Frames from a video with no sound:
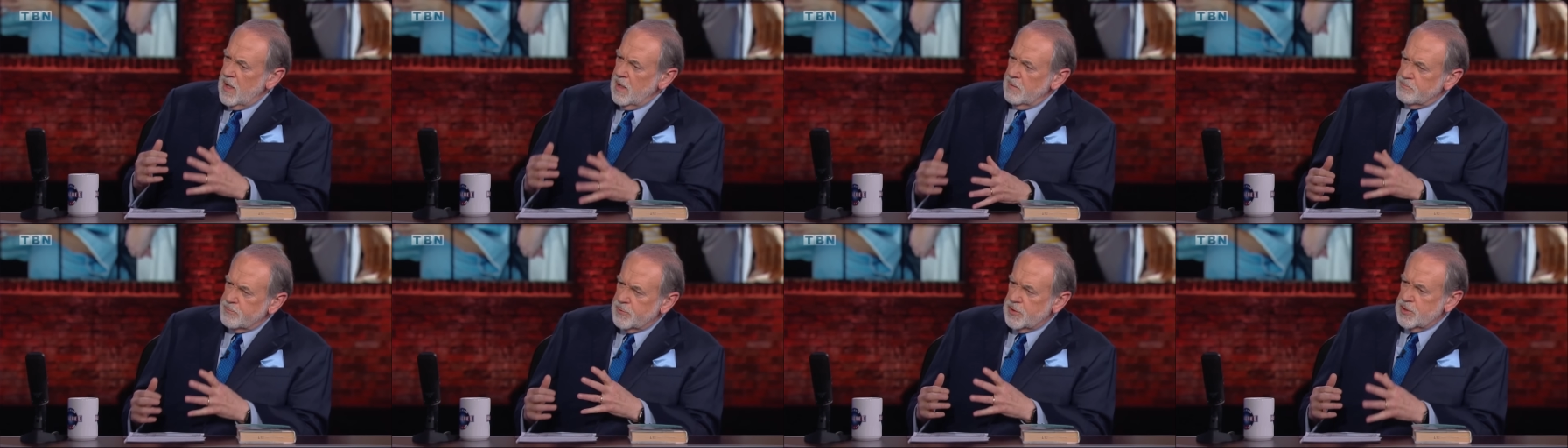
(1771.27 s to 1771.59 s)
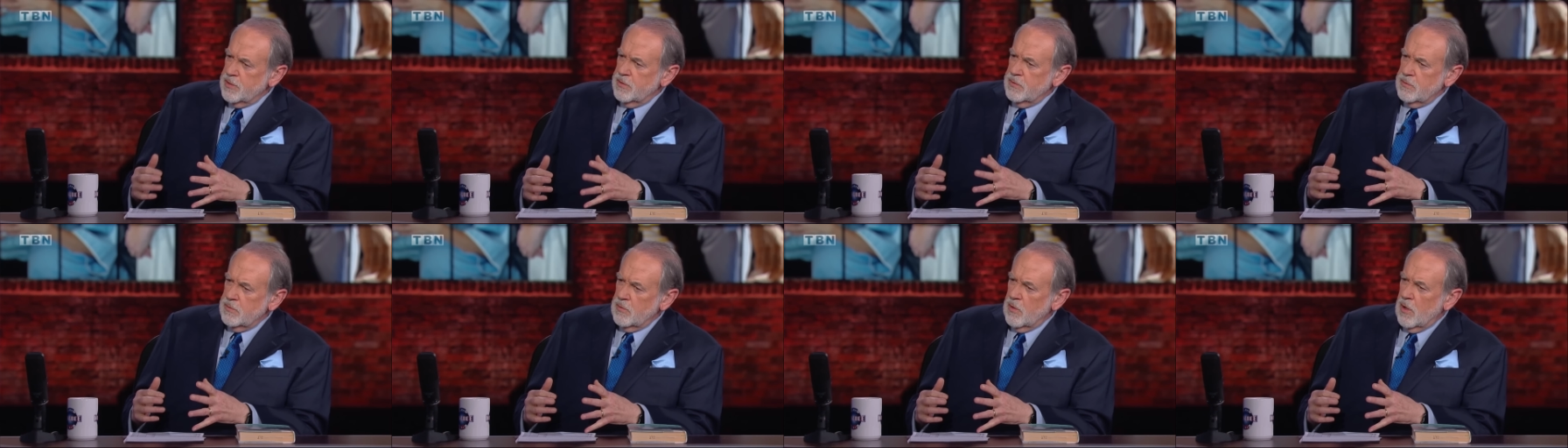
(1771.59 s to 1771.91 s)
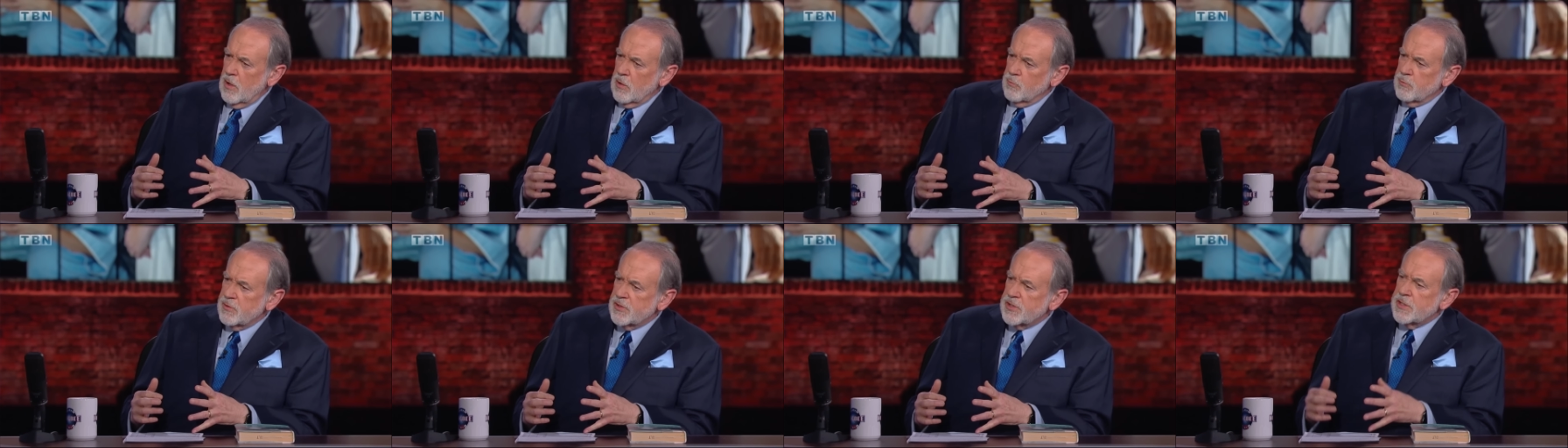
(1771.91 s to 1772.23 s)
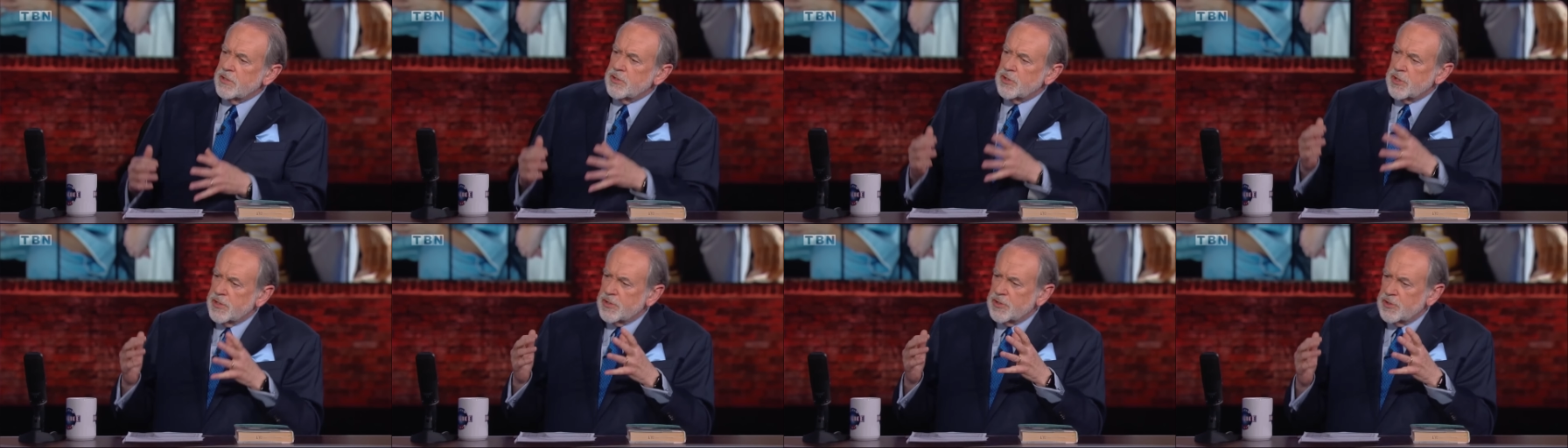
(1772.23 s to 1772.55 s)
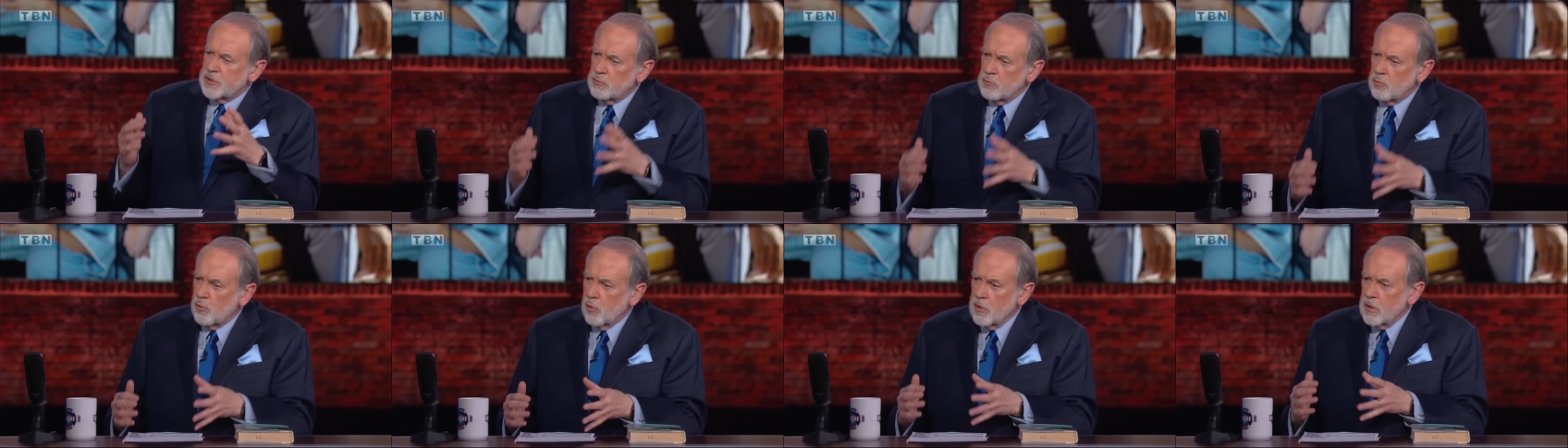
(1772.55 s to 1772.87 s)
up to, or was it just
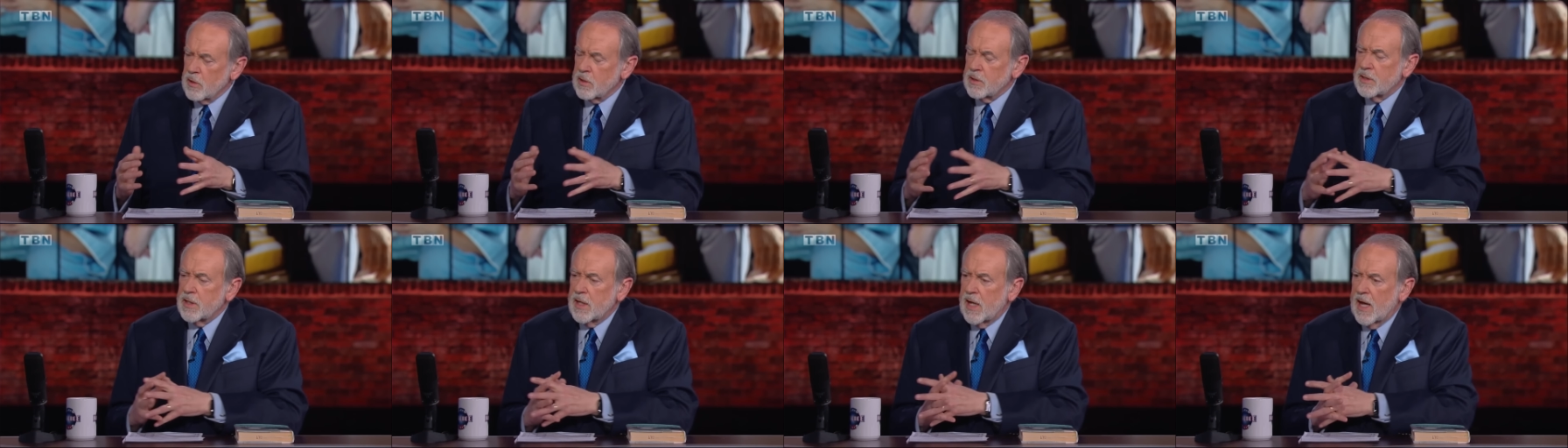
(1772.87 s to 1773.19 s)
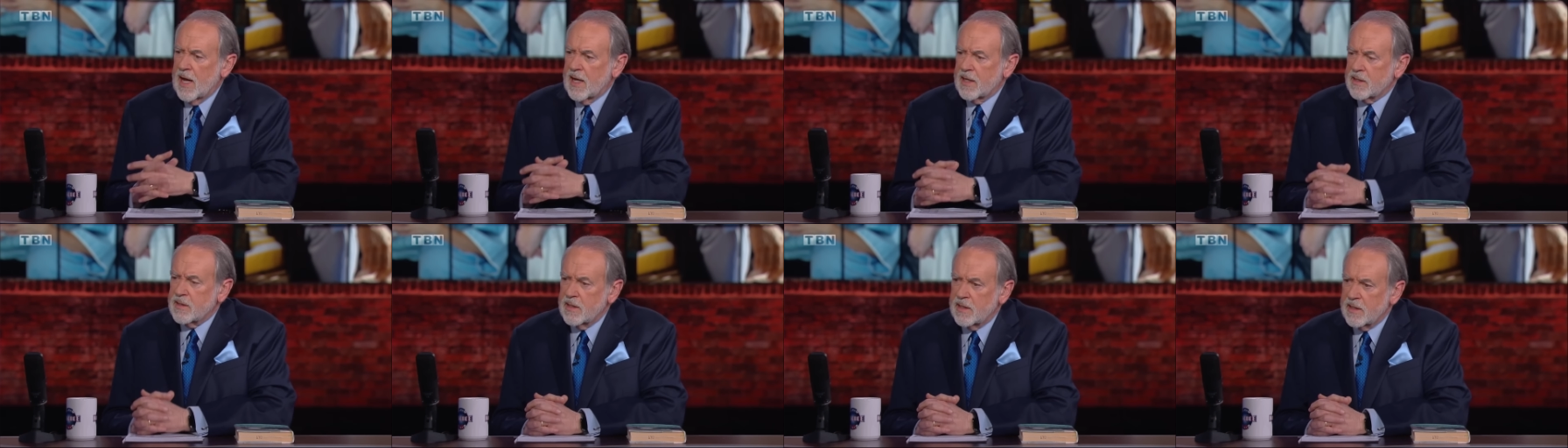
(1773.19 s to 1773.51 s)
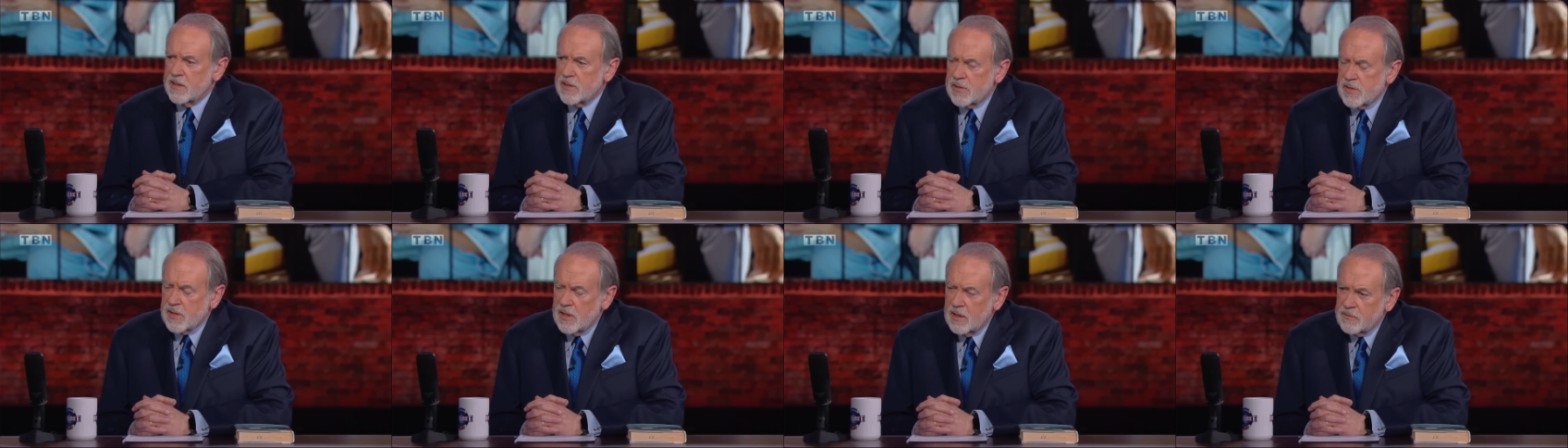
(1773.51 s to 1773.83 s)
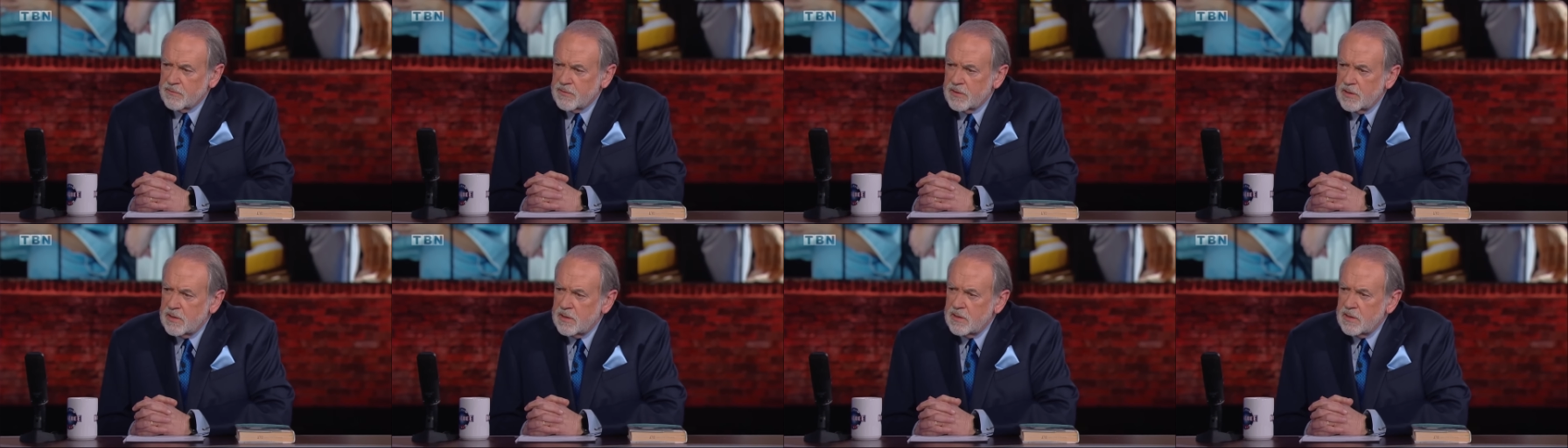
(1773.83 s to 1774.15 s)
the work of the acting itself?